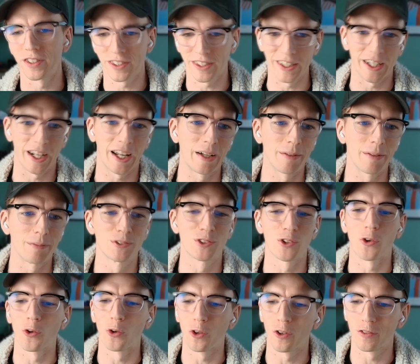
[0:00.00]
it's GitHubs,
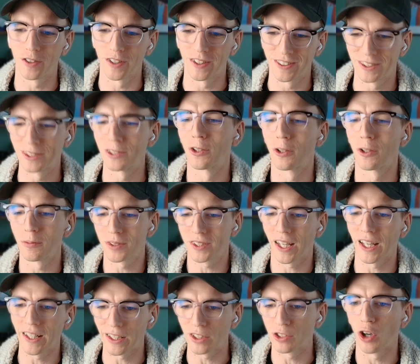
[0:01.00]
all of it's, you know what I'm
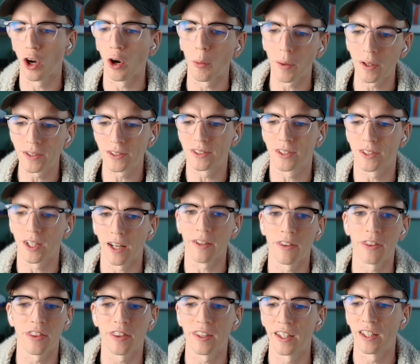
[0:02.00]
saying? Like no one's
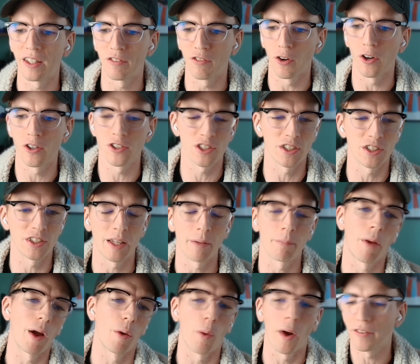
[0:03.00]
done the version that
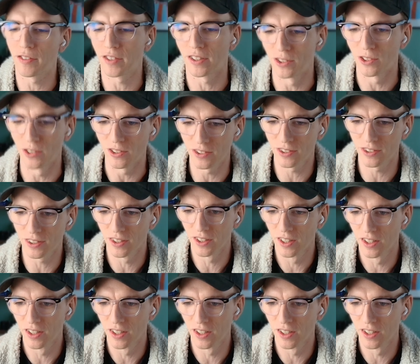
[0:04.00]
my wife can use.